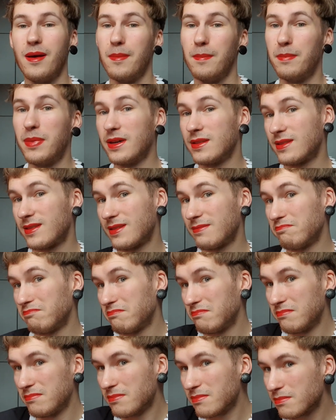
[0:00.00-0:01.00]
But
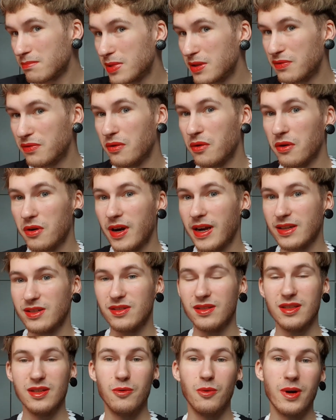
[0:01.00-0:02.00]
before
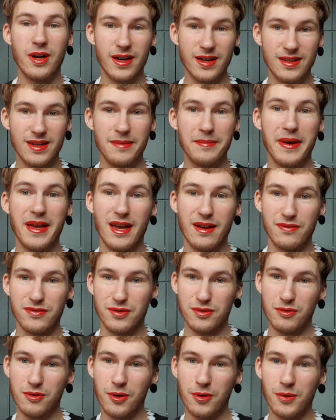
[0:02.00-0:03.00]
actually wearing them, I have to
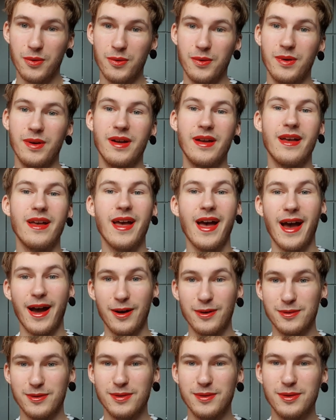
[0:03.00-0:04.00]
know how
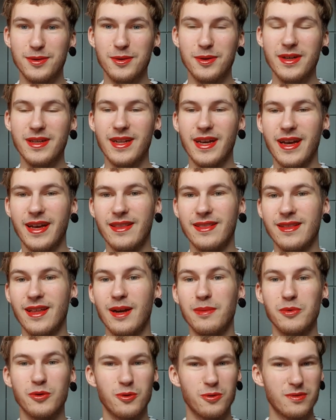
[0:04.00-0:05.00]
to do it, and
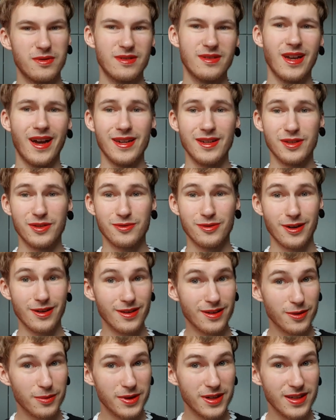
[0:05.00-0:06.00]
I'm kind of
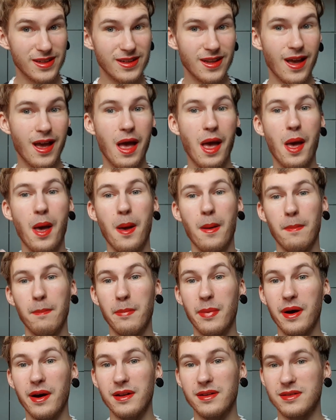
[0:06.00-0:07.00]
struggling with it.
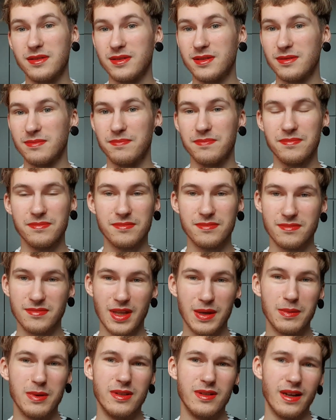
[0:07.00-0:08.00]
But I
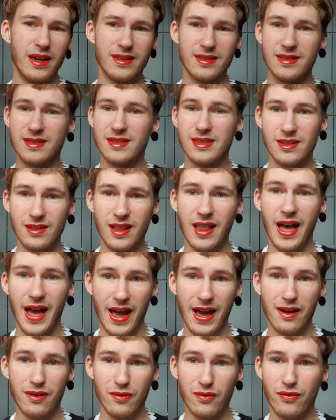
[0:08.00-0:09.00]
mean, I still
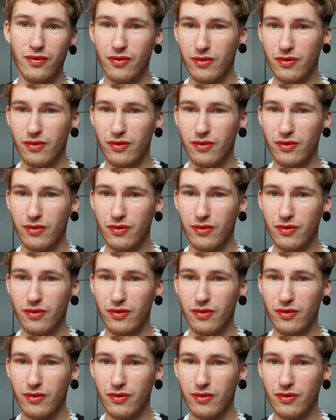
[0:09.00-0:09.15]
have